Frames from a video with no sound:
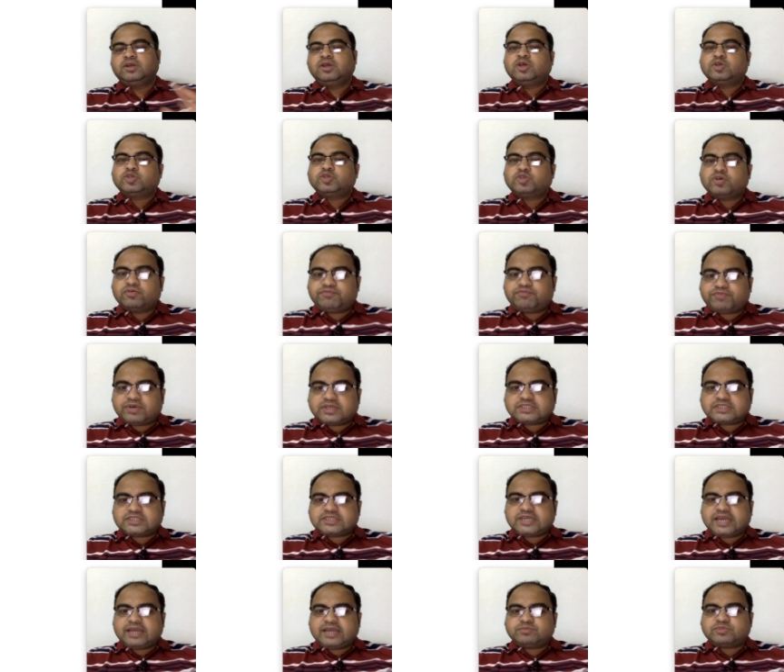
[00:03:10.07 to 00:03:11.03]
So first
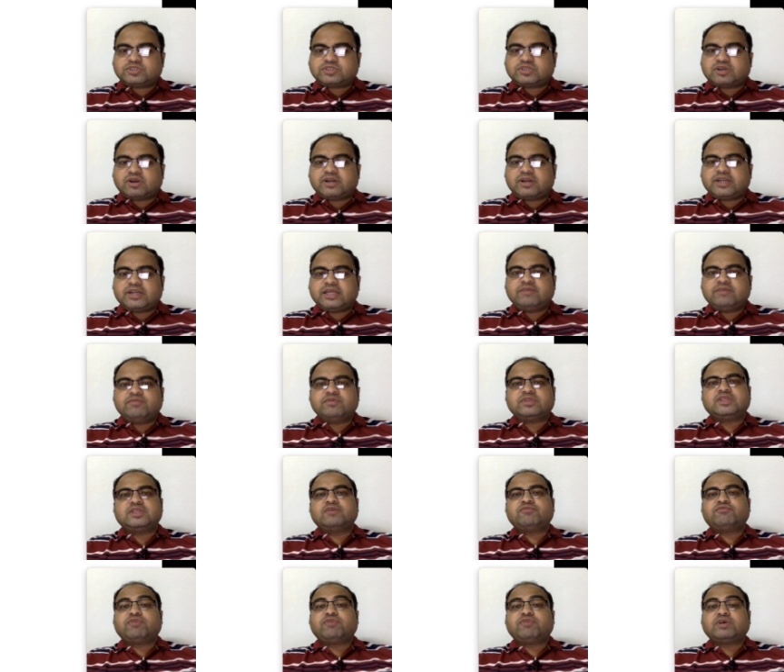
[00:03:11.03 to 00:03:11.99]
I am starting with the
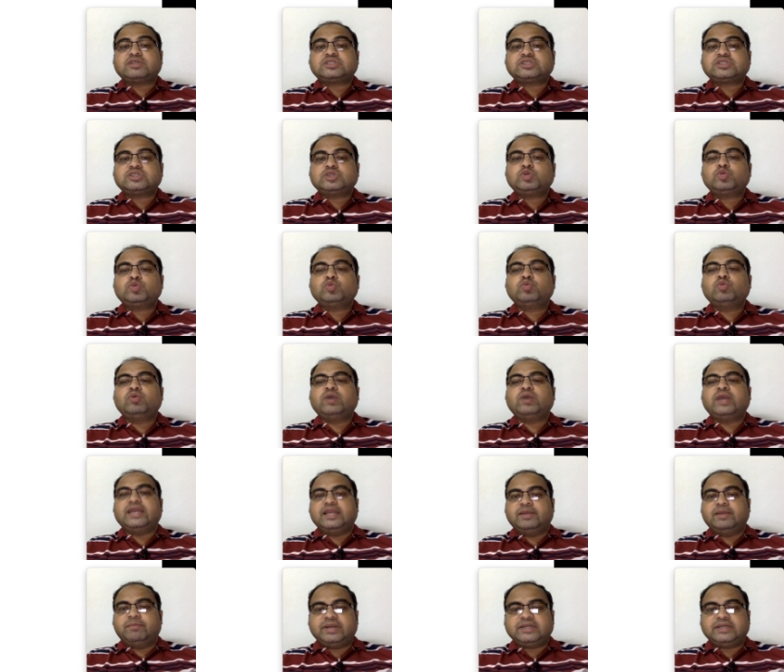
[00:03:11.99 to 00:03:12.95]
first two
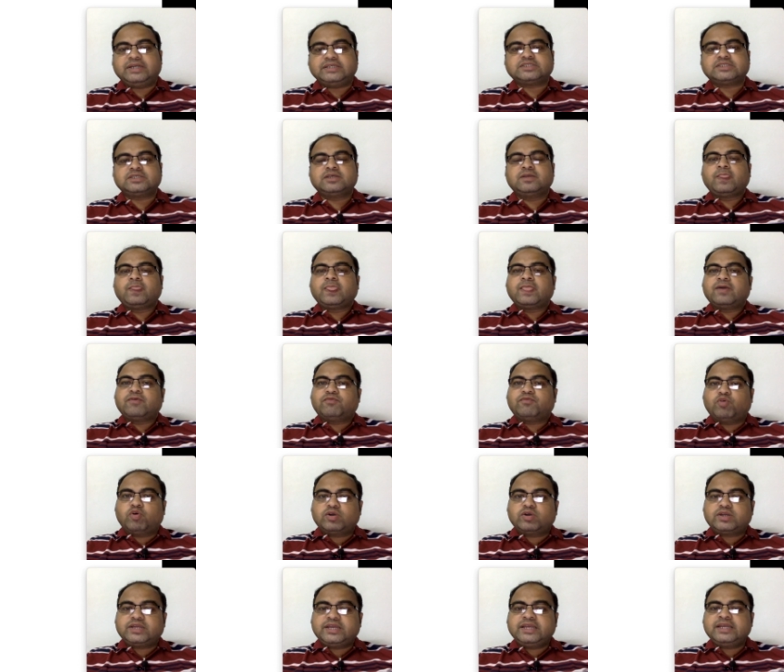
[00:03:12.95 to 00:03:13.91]
elements
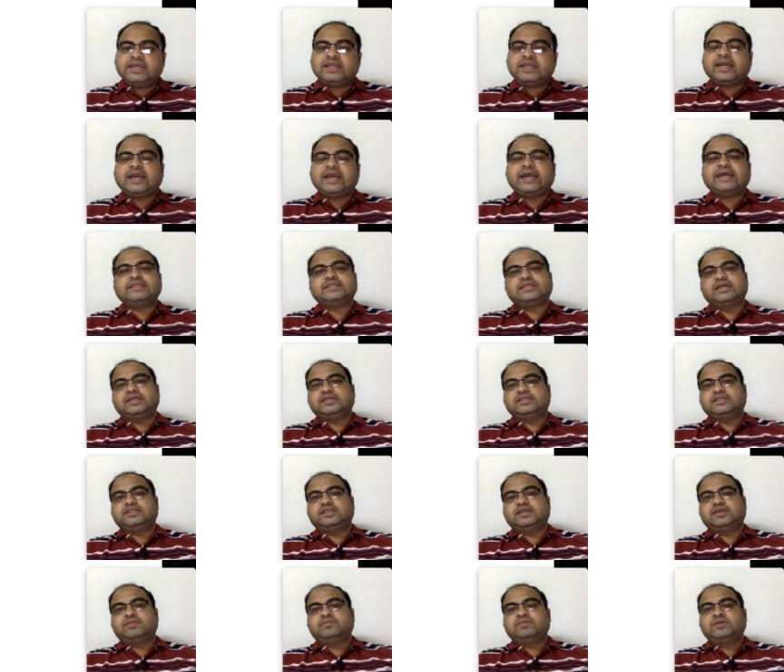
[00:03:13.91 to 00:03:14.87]
14 and
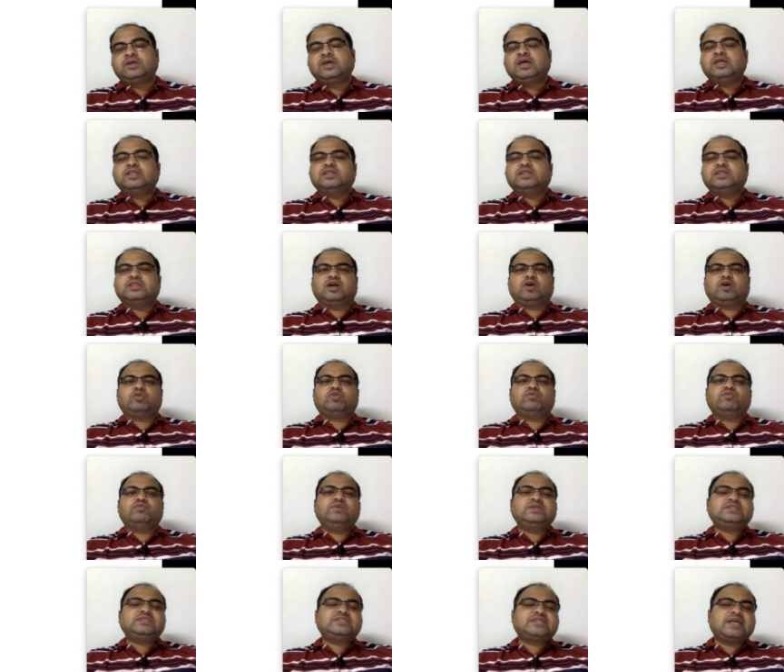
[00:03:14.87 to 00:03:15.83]
33. Now
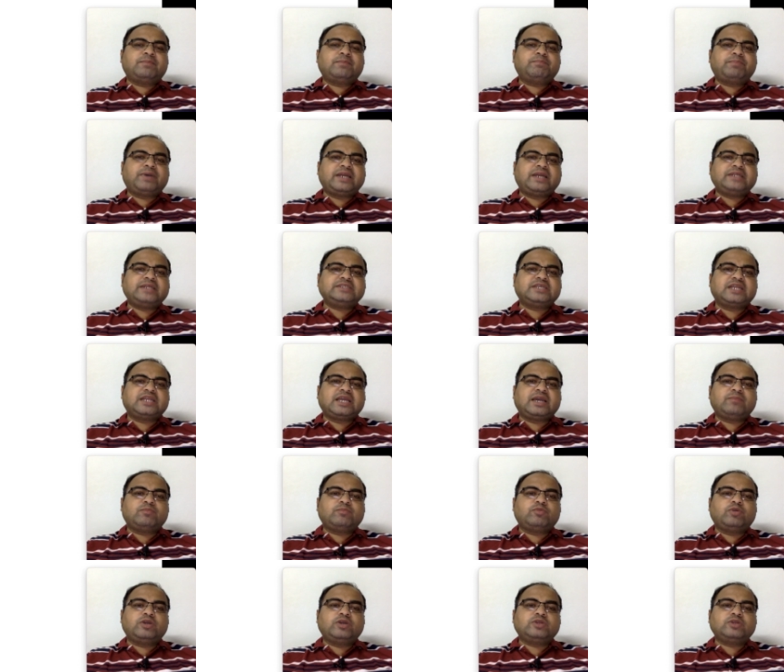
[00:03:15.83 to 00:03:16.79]
which comparison I am
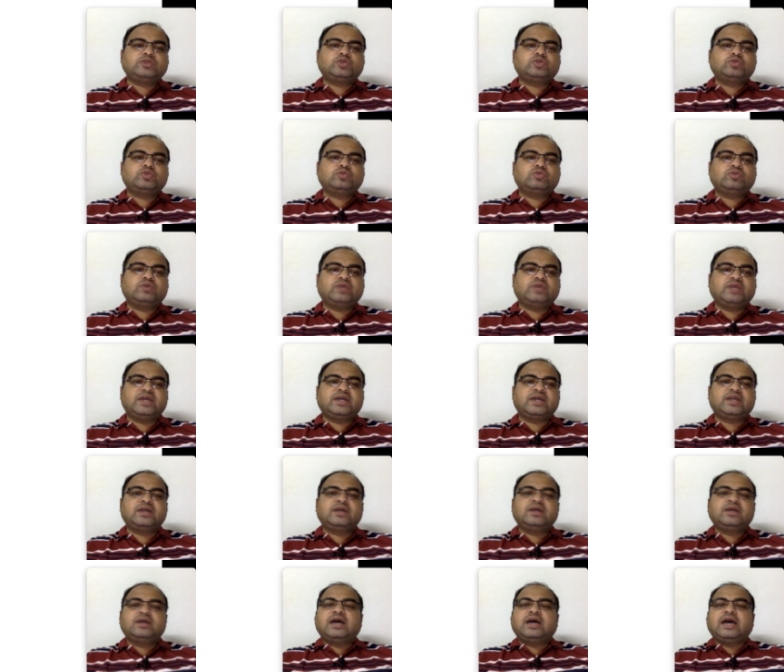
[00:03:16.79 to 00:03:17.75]
going to do here?
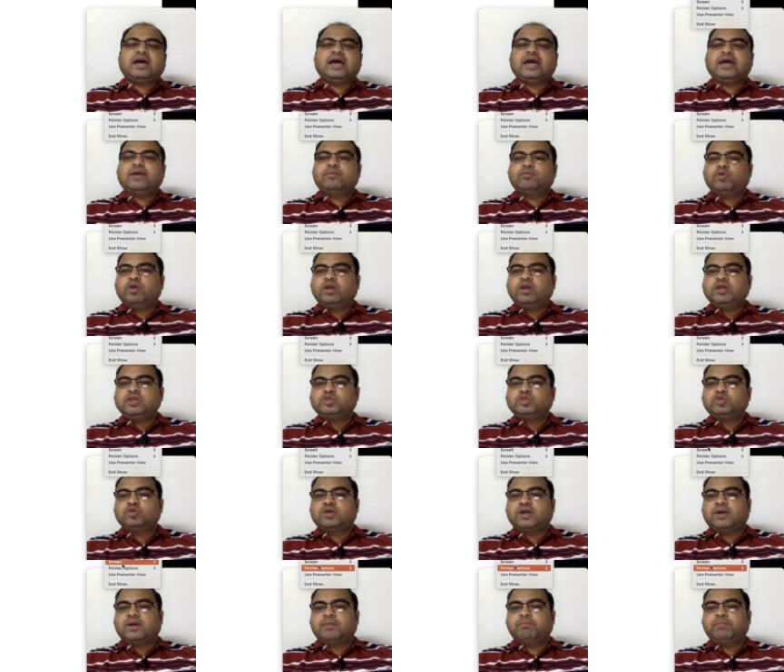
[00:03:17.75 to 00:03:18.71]
I am going to
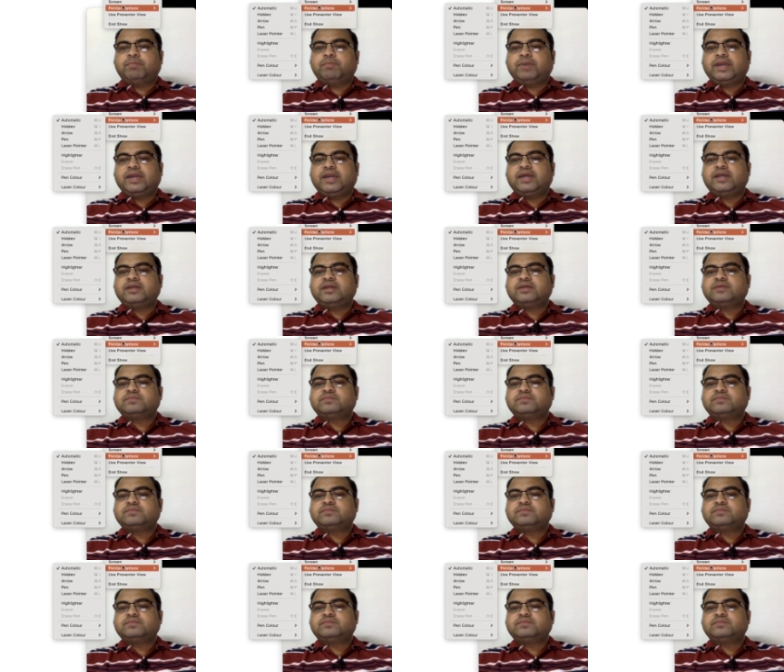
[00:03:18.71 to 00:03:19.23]
compare